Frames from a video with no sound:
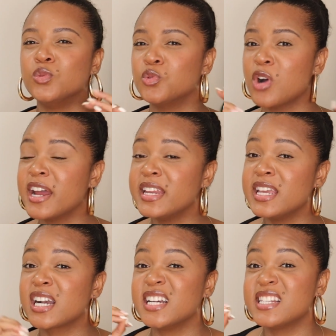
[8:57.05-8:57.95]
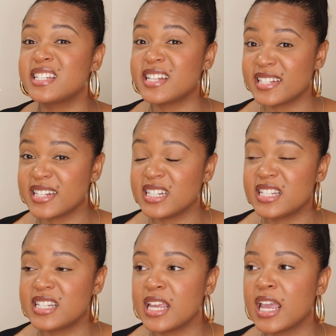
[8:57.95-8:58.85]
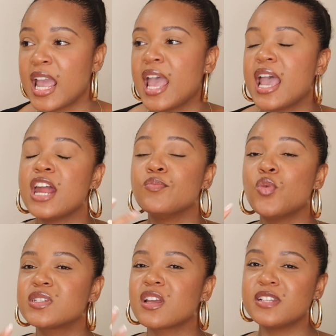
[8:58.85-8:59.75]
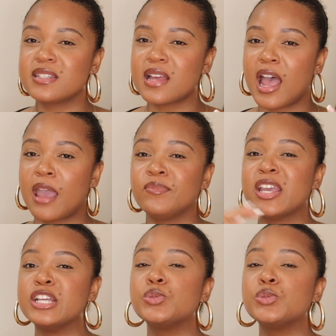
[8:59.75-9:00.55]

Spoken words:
runny consistency, and most of the time they